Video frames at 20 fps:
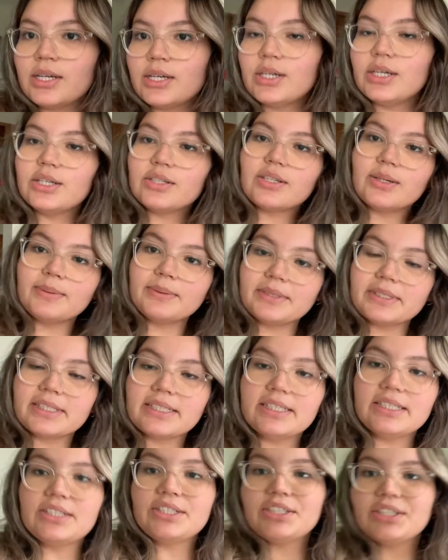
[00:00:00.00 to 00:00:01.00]
So I'm just
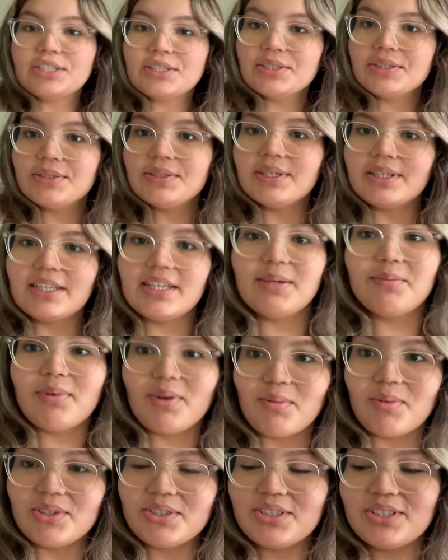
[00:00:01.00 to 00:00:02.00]
gonna chill and keep
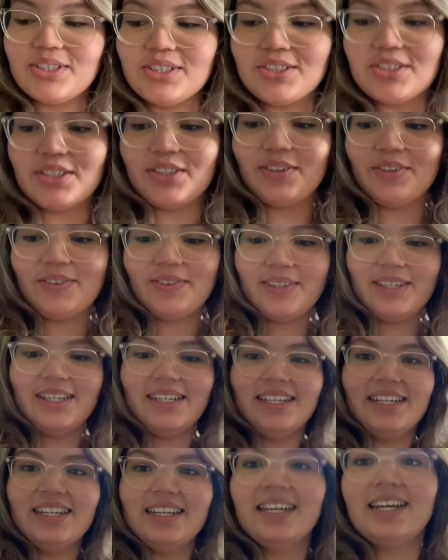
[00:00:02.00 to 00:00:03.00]
on watching the show
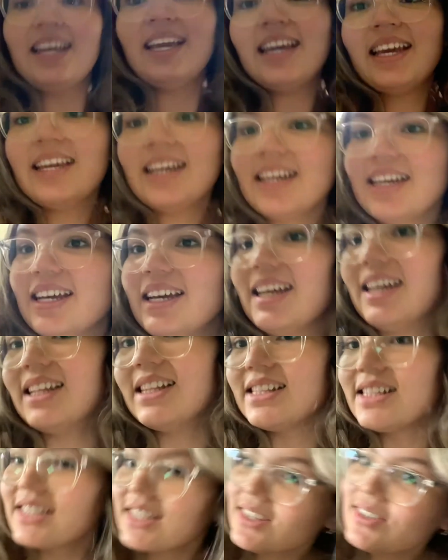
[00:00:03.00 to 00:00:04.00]

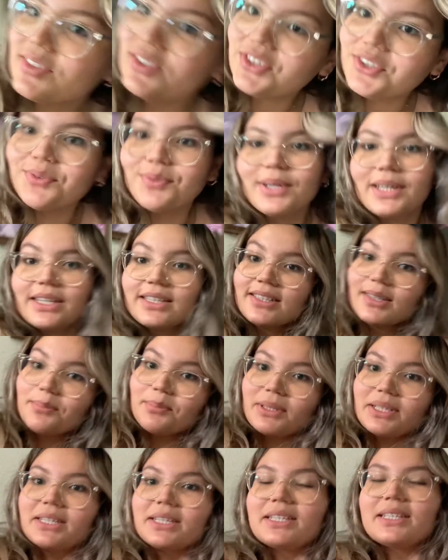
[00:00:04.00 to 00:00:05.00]
until she wakes up
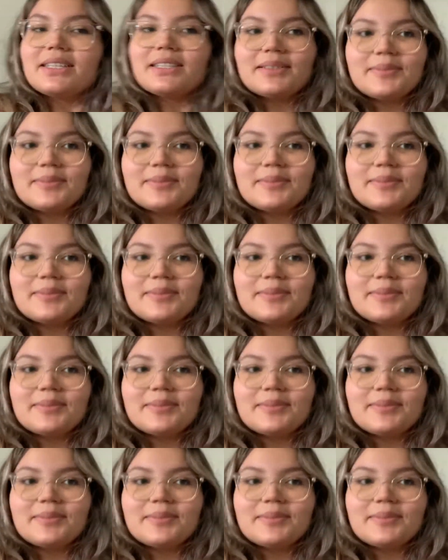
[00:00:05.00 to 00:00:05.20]
again.